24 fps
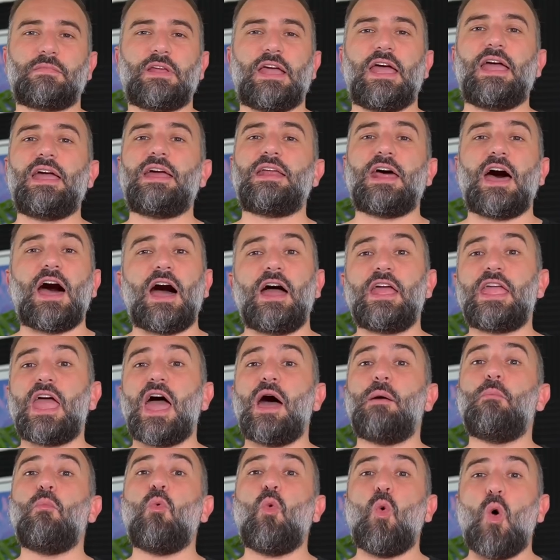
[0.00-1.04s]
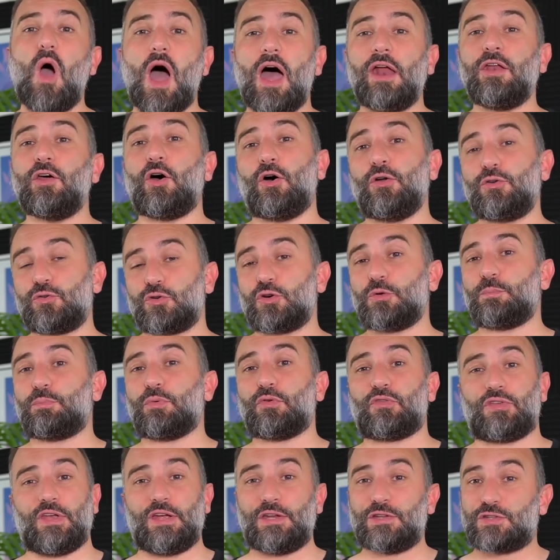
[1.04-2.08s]
And I am one hundred
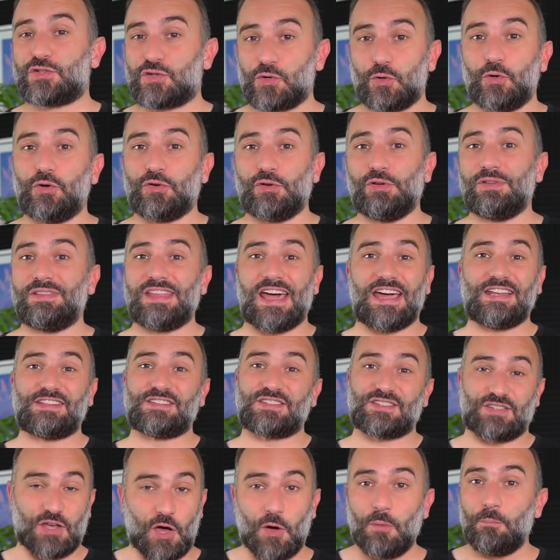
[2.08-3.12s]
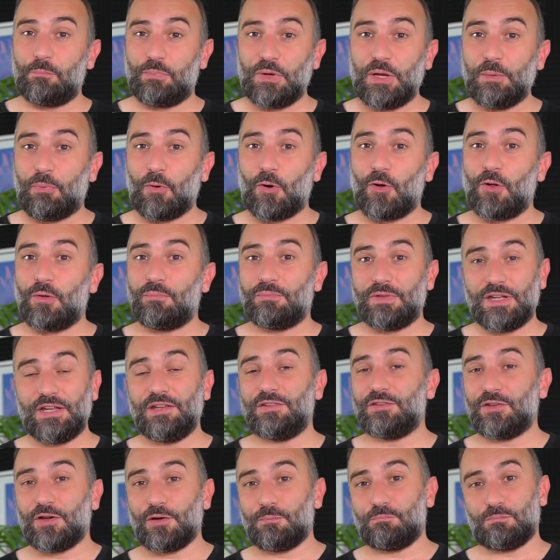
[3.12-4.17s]
percent certain that some people
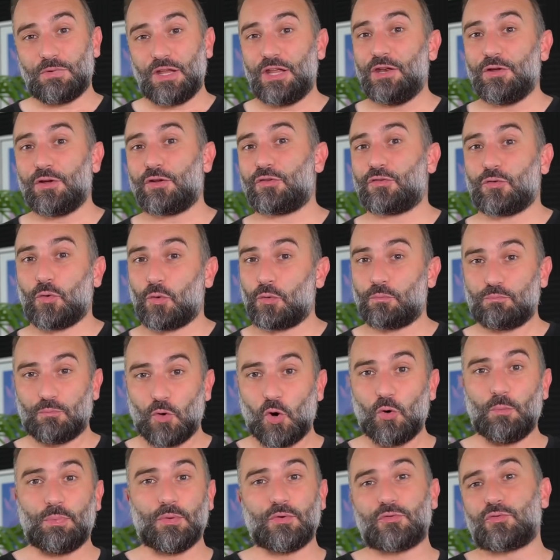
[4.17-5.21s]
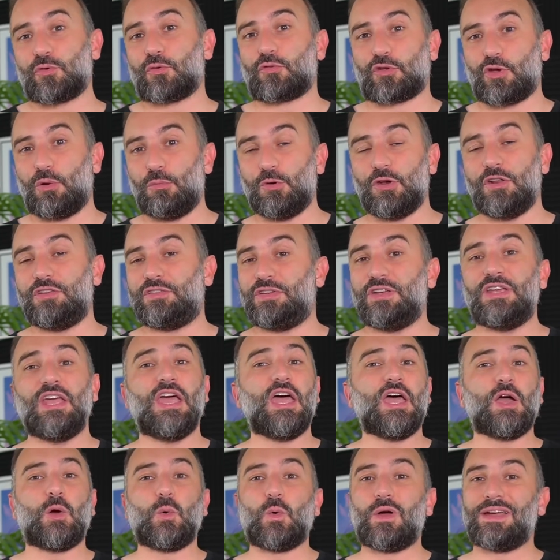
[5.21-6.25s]
in the Linux or open source community
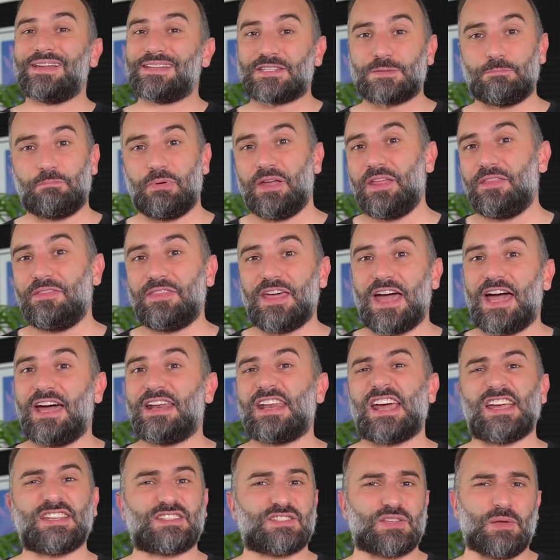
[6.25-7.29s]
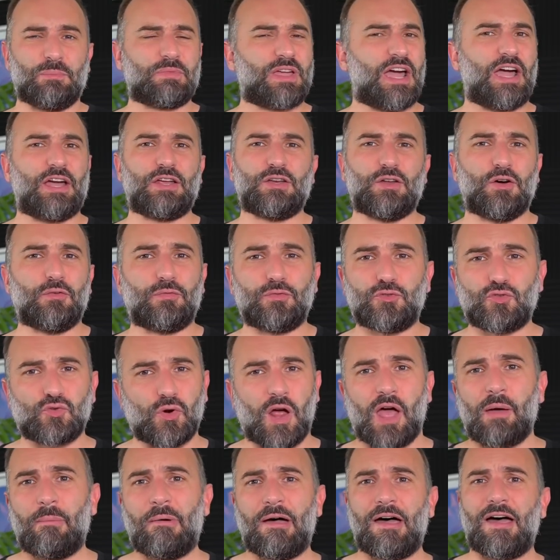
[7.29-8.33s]
will spin that as some kind of
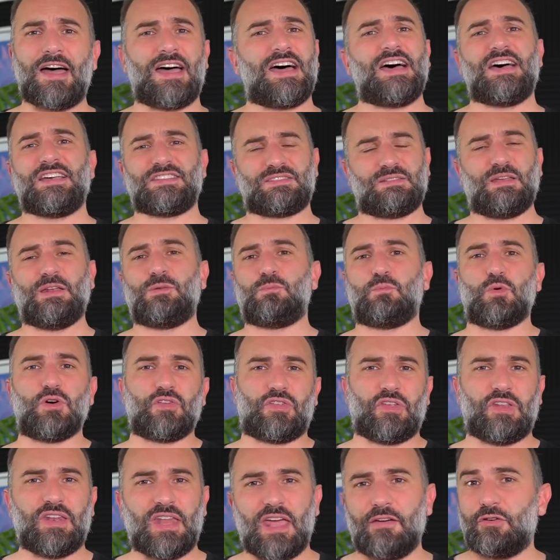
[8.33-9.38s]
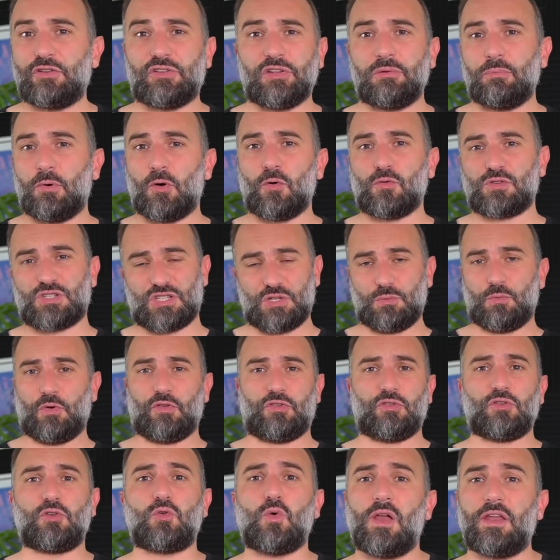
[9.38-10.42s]
drama, as it was inevitable, she
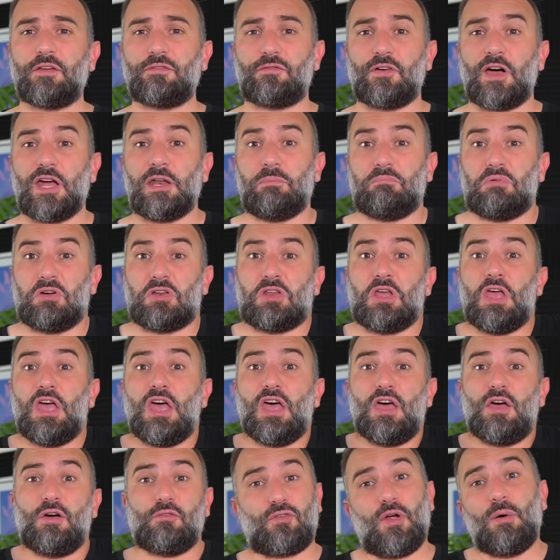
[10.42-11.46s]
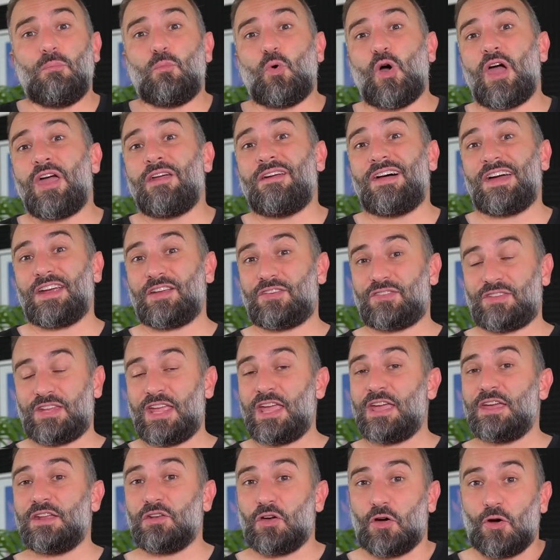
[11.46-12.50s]
wasn't qualified, but from where I
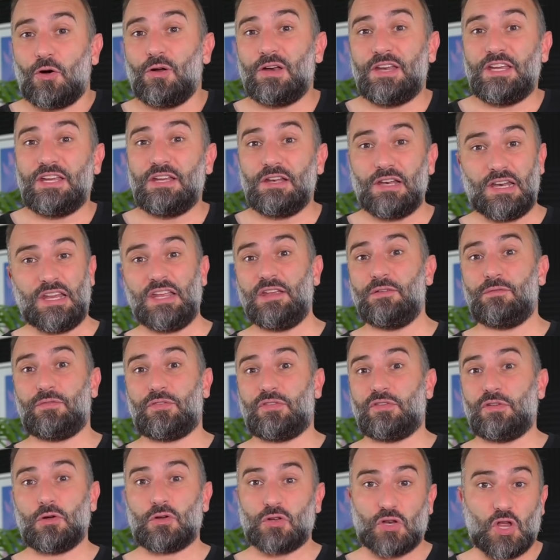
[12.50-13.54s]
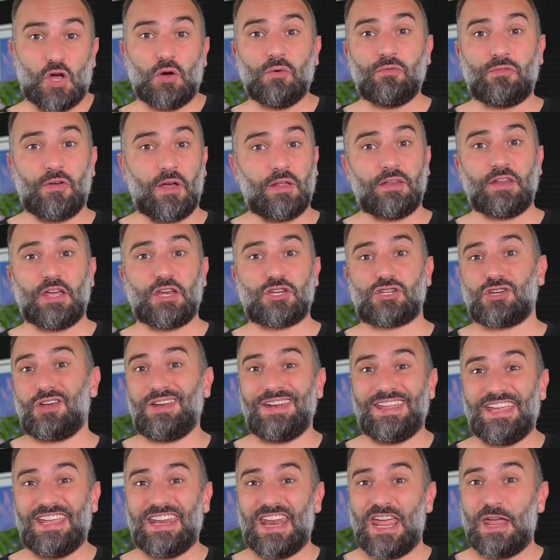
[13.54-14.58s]
stand, Holly leaves the GNOME Foundation
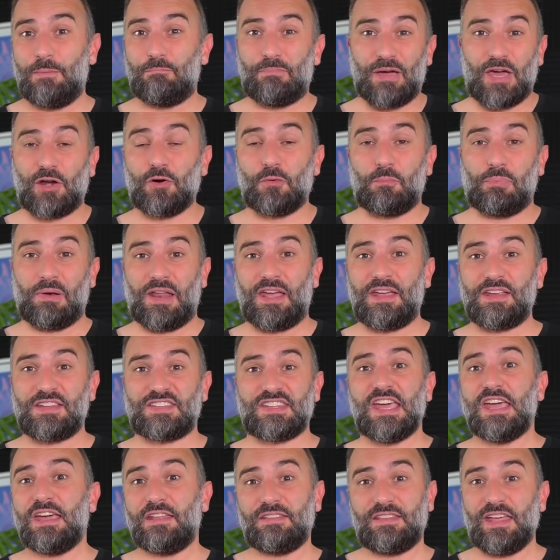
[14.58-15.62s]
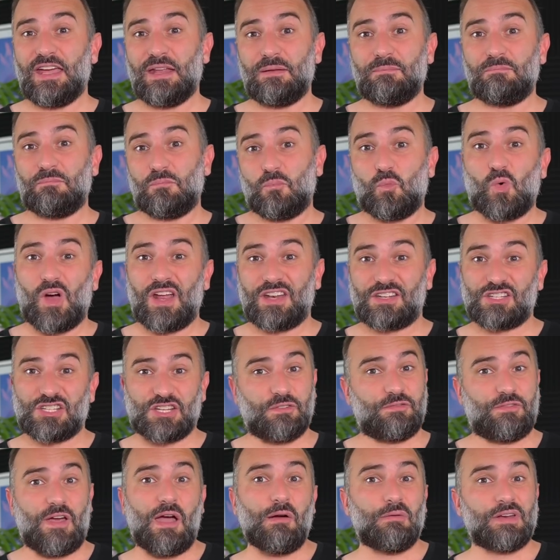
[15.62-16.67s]
in a better place than what she
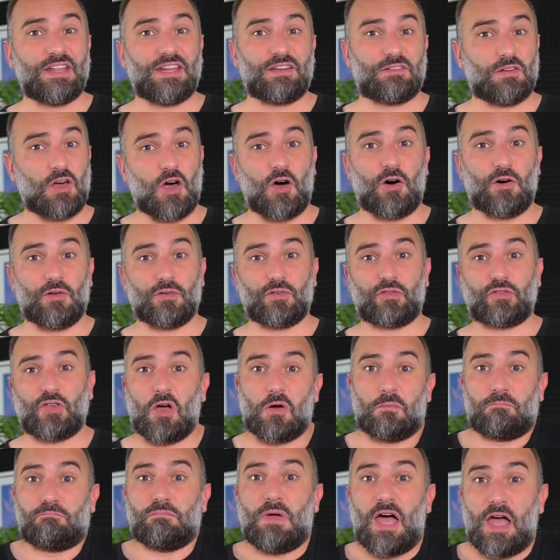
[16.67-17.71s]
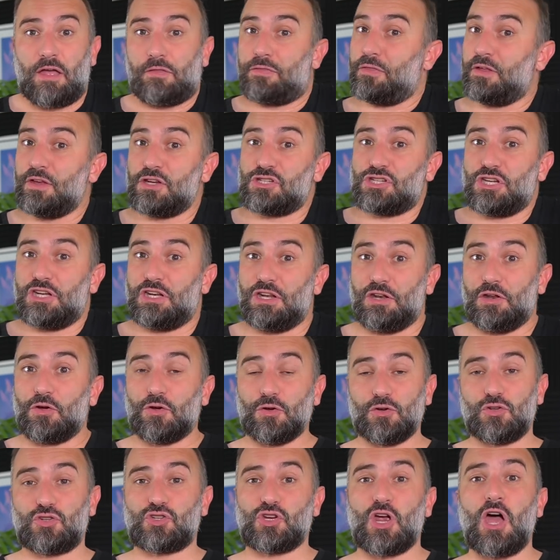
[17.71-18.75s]
found it on, so I think she did a
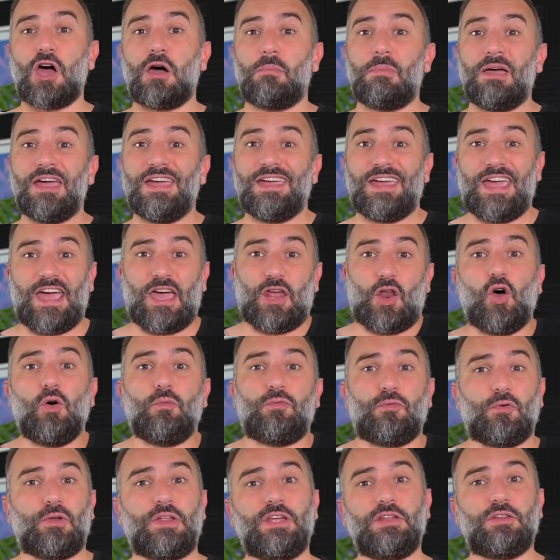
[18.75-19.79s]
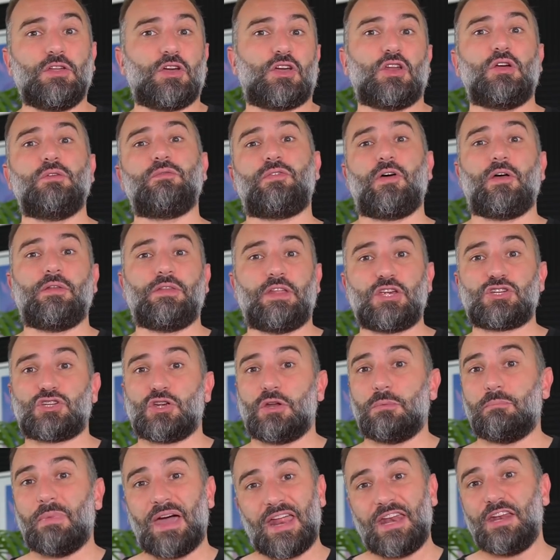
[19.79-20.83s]
good job, and hopefully the GNOME
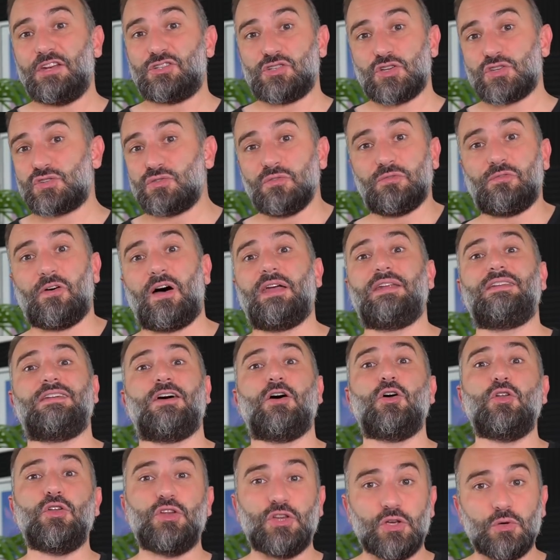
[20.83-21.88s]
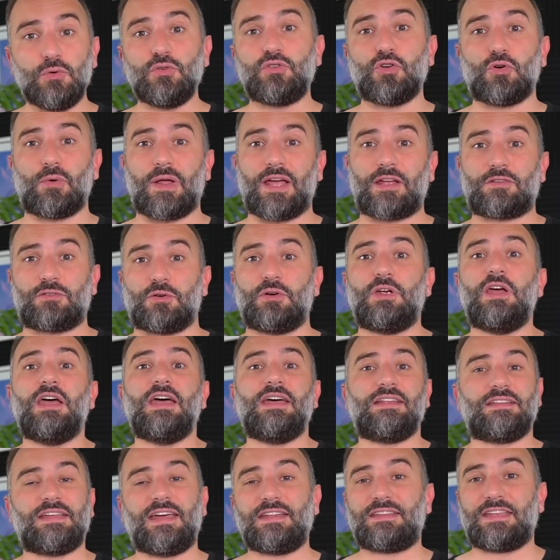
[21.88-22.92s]
Foundation manages to find a new director
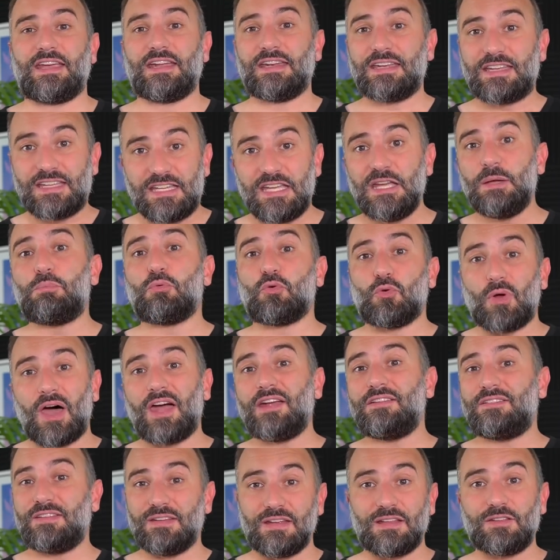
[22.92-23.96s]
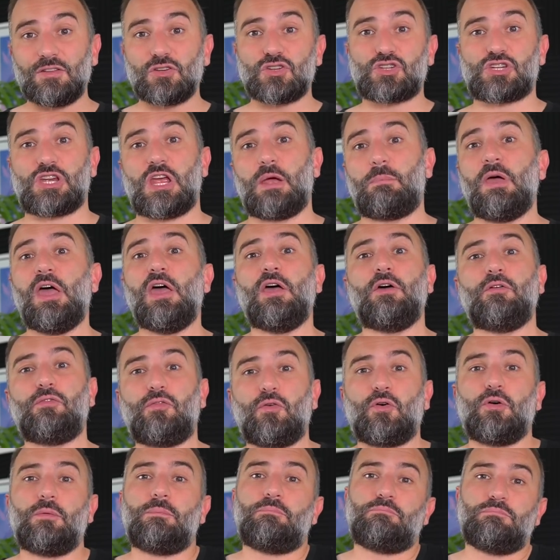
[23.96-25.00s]
that can keep righting the ship
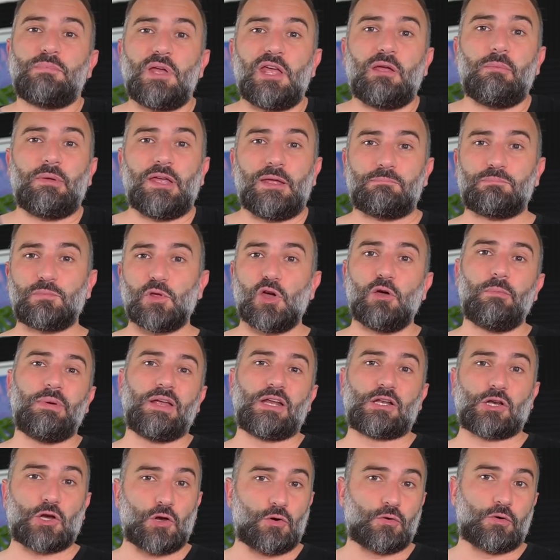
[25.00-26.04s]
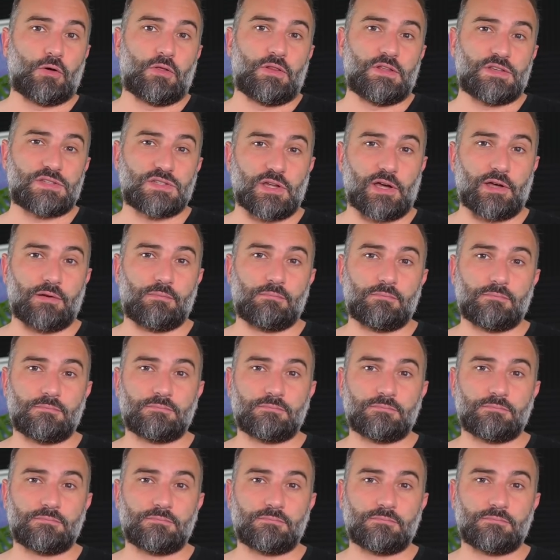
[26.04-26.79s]
for maybe a bit longer this time.